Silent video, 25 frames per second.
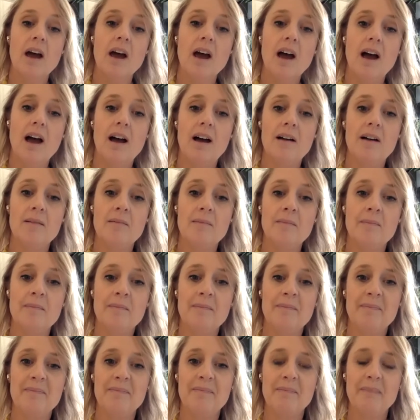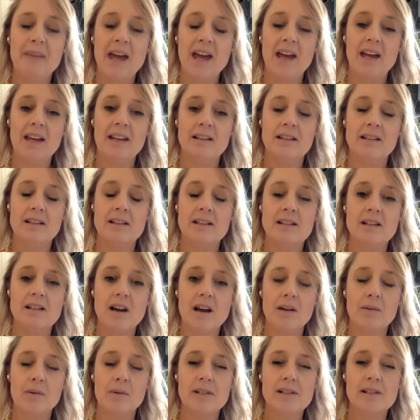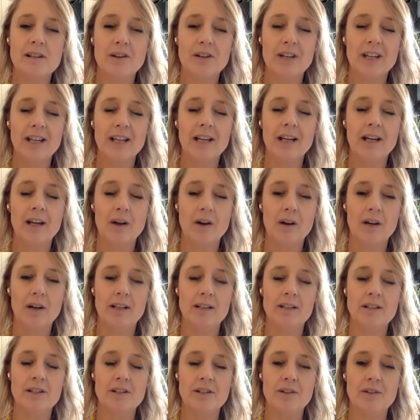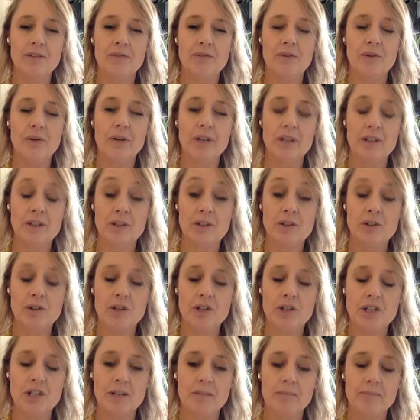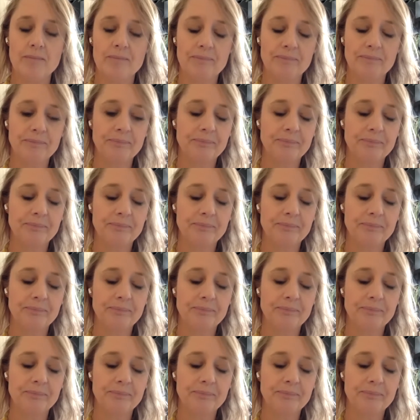and I was looking a lot into food and nutrition